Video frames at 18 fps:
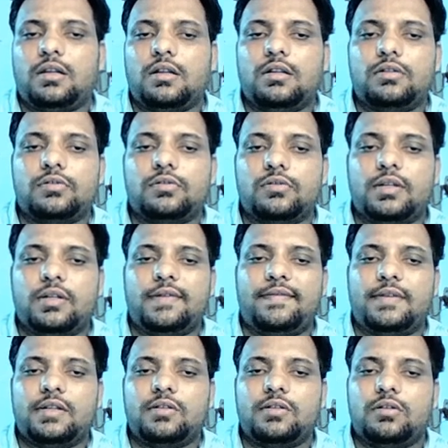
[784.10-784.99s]
so
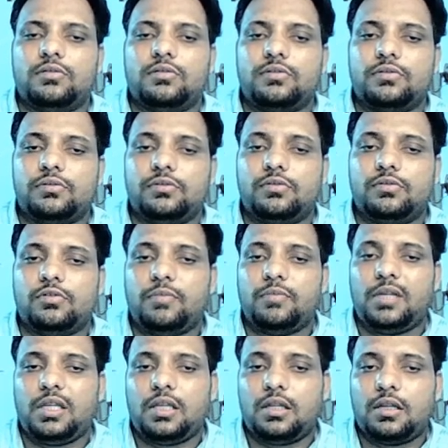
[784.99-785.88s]
lift is also known to
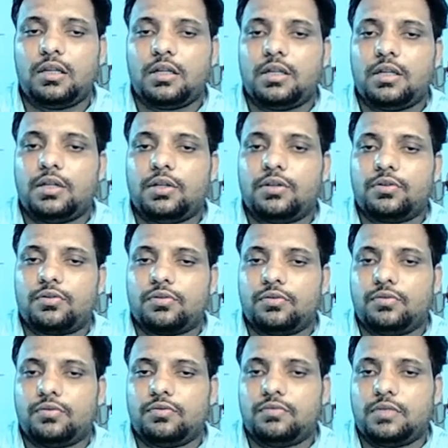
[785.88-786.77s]
me,
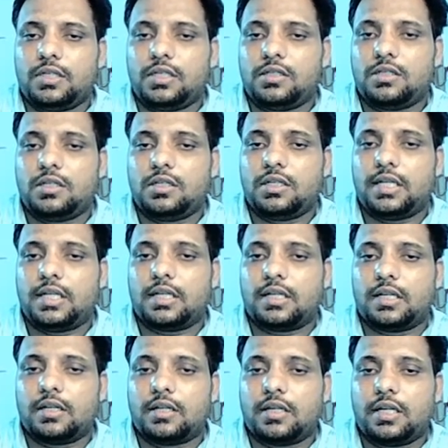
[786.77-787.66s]
so easily I
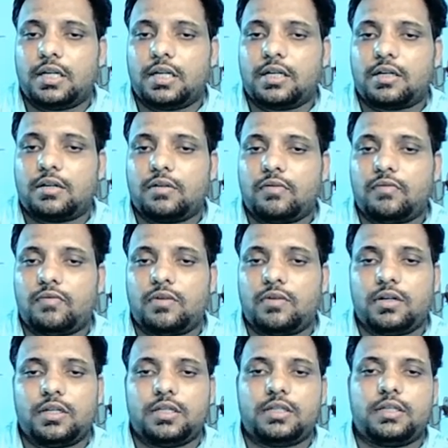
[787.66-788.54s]
can get
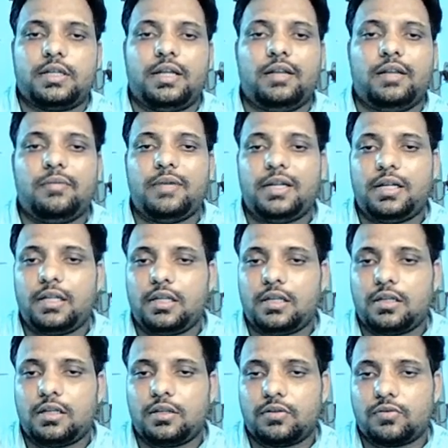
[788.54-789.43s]
what is L by
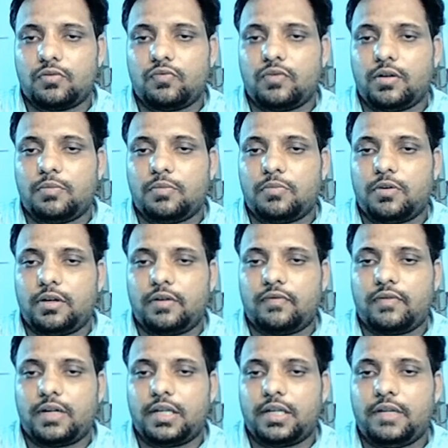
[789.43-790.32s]
D. So
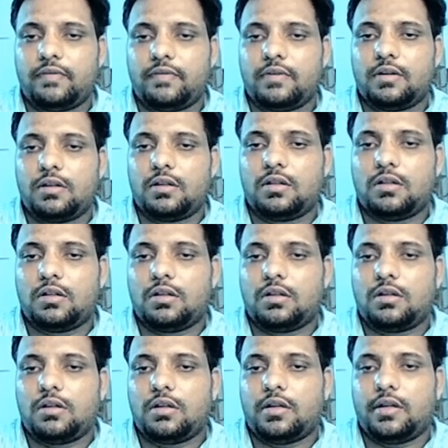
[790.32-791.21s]
1.5
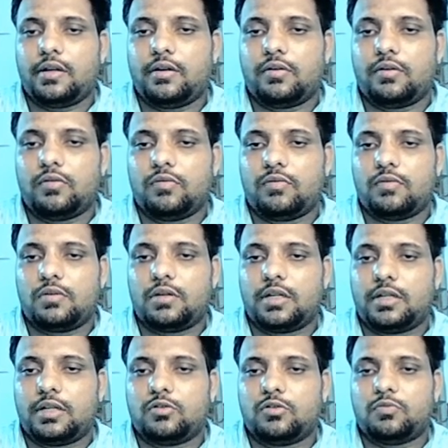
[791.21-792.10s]
into
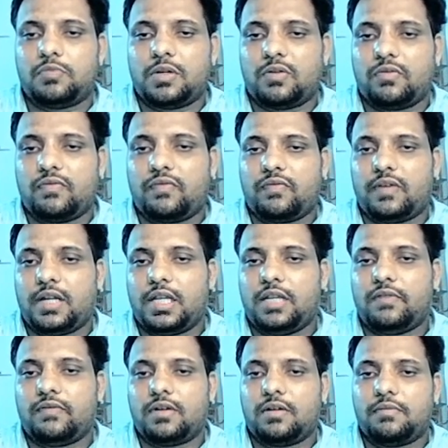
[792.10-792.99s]
10 to the power
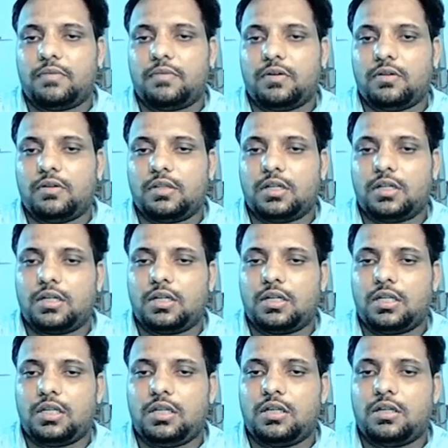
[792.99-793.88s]
5 upon
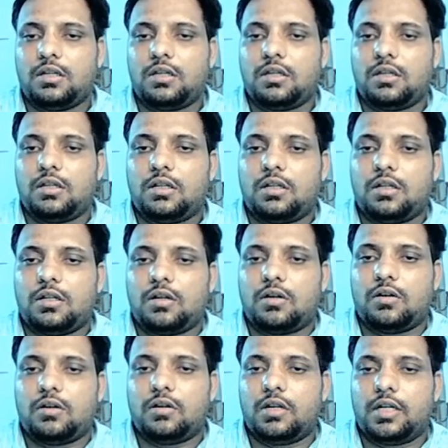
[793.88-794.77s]
30,
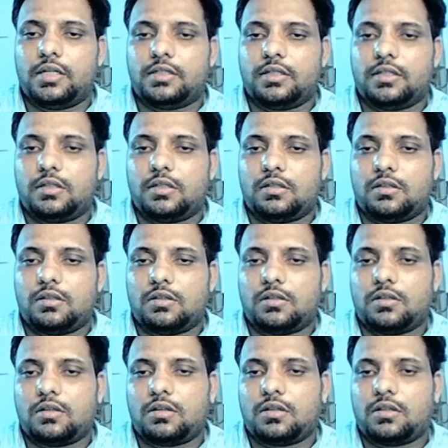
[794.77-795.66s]
or let's say
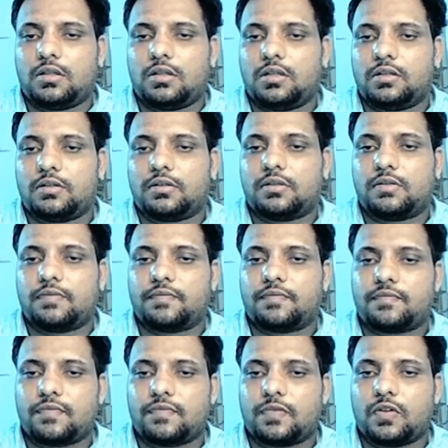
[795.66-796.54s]
this.
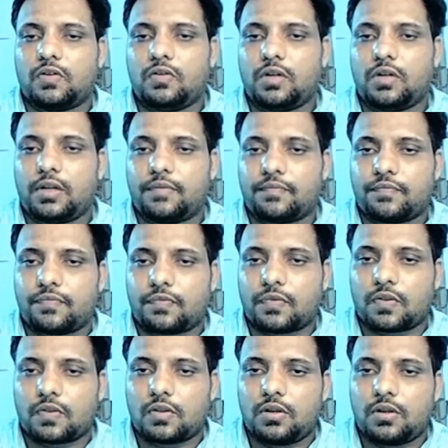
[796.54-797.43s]
Okay,
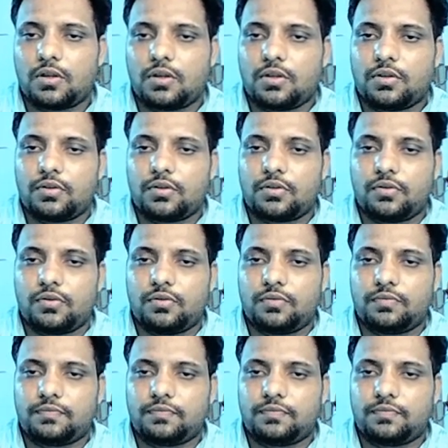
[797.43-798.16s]
so